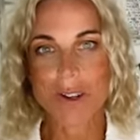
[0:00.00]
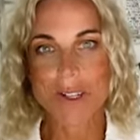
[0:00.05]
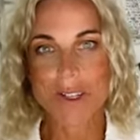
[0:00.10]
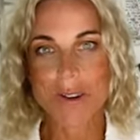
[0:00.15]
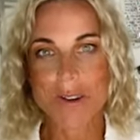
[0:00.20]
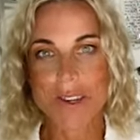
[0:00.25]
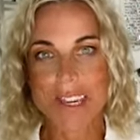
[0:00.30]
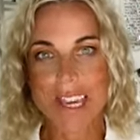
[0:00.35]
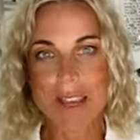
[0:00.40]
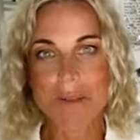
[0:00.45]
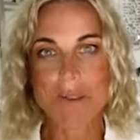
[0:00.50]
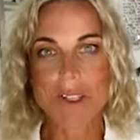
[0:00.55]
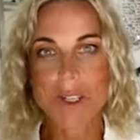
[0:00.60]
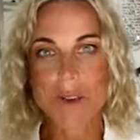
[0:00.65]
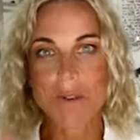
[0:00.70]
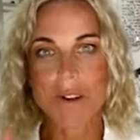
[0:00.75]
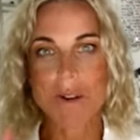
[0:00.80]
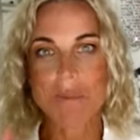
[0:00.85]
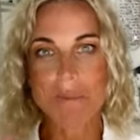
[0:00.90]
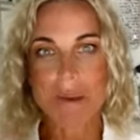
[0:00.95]
So it keeps
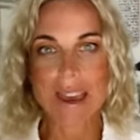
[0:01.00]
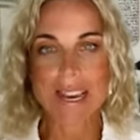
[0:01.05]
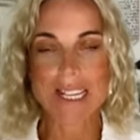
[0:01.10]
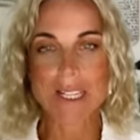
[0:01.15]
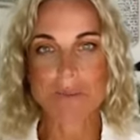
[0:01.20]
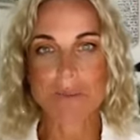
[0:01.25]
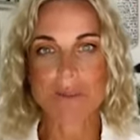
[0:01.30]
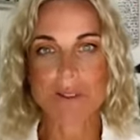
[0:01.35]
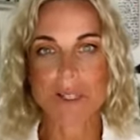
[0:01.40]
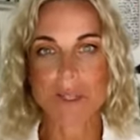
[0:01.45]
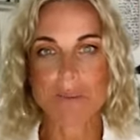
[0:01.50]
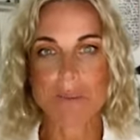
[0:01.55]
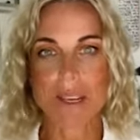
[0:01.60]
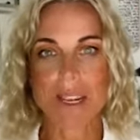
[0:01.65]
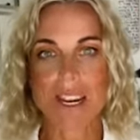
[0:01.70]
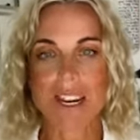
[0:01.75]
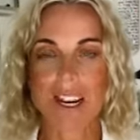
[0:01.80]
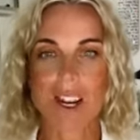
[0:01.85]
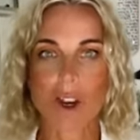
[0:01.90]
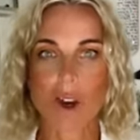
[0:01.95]
you at a maximum
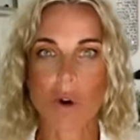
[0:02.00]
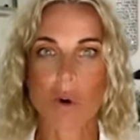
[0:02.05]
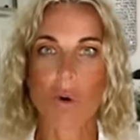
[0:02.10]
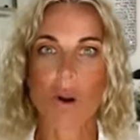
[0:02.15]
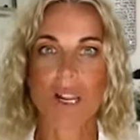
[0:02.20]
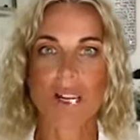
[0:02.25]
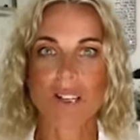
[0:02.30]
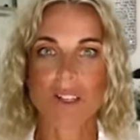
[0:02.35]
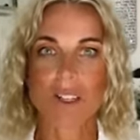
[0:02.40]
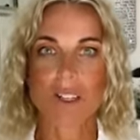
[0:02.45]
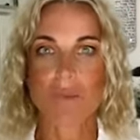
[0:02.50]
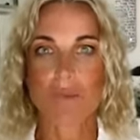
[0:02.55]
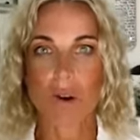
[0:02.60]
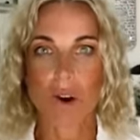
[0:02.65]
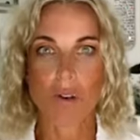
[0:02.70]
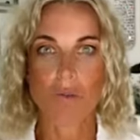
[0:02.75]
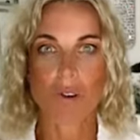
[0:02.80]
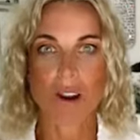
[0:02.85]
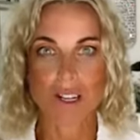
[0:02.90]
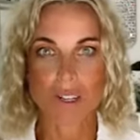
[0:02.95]
speed according to the
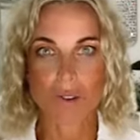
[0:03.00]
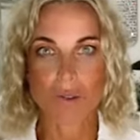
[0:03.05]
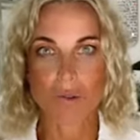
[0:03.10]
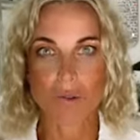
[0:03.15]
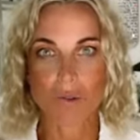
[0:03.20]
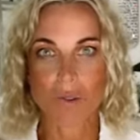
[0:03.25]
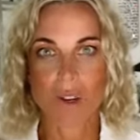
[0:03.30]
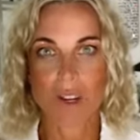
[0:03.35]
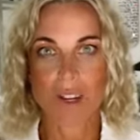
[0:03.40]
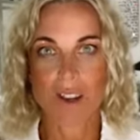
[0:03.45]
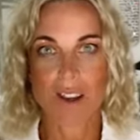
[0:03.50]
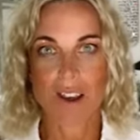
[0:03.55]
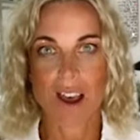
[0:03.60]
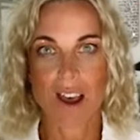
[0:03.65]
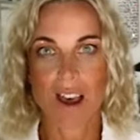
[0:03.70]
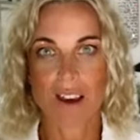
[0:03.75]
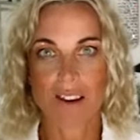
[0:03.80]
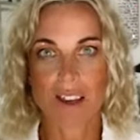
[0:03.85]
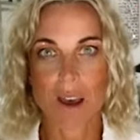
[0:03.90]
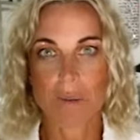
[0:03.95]
boat rental
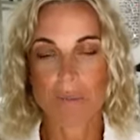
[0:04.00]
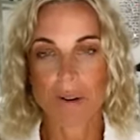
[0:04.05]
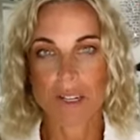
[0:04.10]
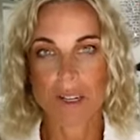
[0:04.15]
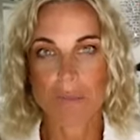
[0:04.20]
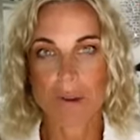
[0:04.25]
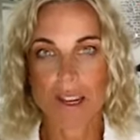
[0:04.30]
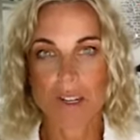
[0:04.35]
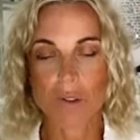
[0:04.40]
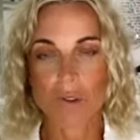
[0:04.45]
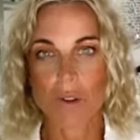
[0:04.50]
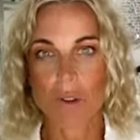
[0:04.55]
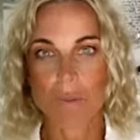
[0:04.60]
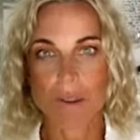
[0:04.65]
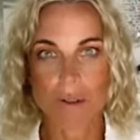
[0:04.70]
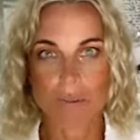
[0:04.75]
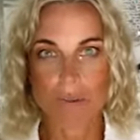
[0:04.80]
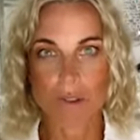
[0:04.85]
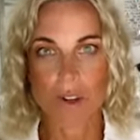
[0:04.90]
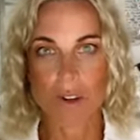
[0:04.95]
company to make sure that
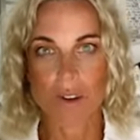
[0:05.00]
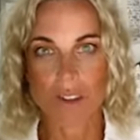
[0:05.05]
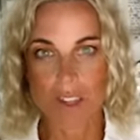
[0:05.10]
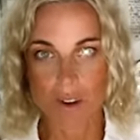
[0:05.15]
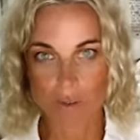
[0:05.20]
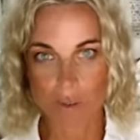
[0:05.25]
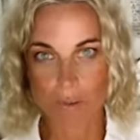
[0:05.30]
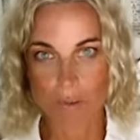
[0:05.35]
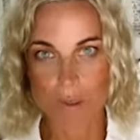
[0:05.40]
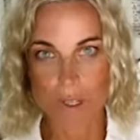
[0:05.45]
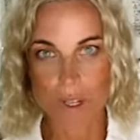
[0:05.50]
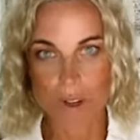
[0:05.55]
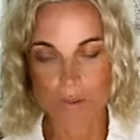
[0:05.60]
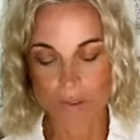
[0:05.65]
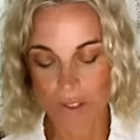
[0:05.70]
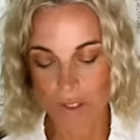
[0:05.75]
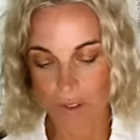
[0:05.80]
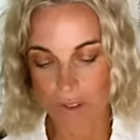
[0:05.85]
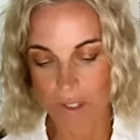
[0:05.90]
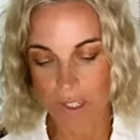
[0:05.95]
people don't kill
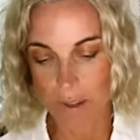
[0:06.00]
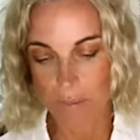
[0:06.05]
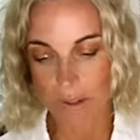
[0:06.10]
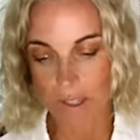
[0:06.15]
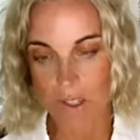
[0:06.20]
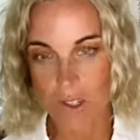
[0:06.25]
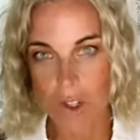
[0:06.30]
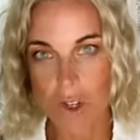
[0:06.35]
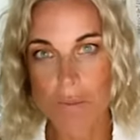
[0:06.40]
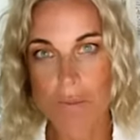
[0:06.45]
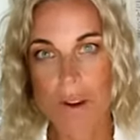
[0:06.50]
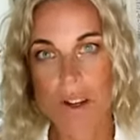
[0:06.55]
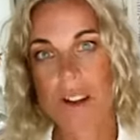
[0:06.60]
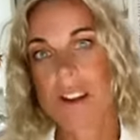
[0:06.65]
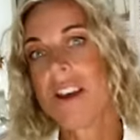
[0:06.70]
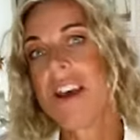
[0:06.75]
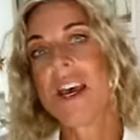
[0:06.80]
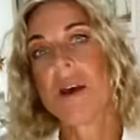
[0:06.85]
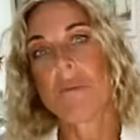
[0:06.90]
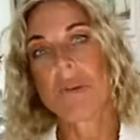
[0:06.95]
themselves and do something stupid.
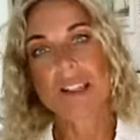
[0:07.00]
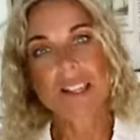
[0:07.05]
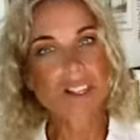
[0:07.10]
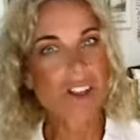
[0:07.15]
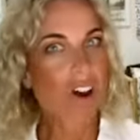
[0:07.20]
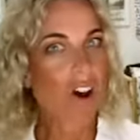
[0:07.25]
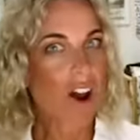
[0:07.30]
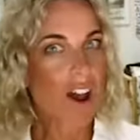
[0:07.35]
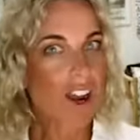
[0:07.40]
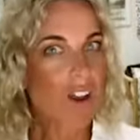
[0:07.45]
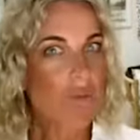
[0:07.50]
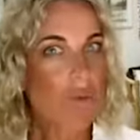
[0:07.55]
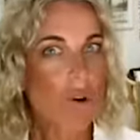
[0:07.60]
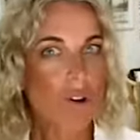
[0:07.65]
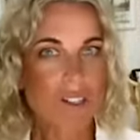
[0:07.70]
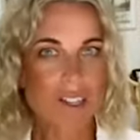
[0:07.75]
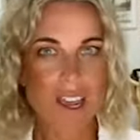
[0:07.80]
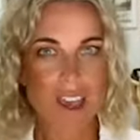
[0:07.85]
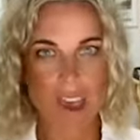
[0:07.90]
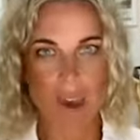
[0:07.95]
But it's kind of
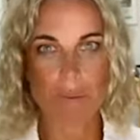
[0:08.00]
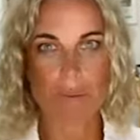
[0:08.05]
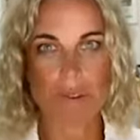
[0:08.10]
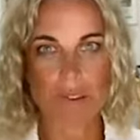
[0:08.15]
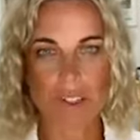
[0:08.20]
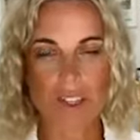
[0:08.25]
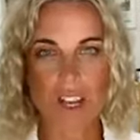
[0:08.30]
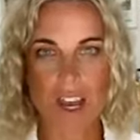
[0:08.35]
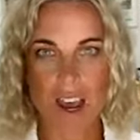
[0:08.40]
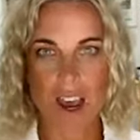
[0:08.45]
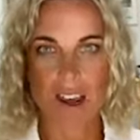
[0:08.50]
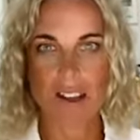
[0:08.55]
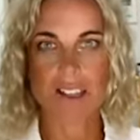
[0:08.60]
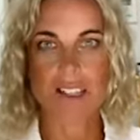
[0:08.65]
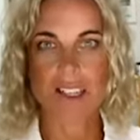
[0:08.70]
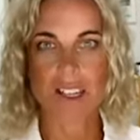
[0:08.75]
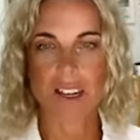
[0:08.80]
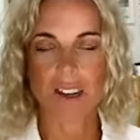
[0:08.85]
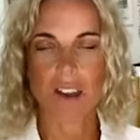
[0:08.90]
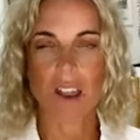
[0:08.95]
what's happened to
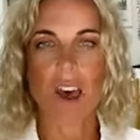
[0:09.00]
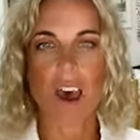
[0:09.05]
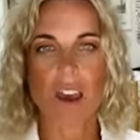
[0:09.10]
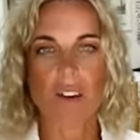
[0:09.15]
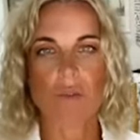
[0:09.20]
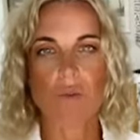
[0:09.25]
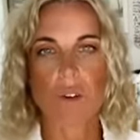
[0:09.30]
us in life.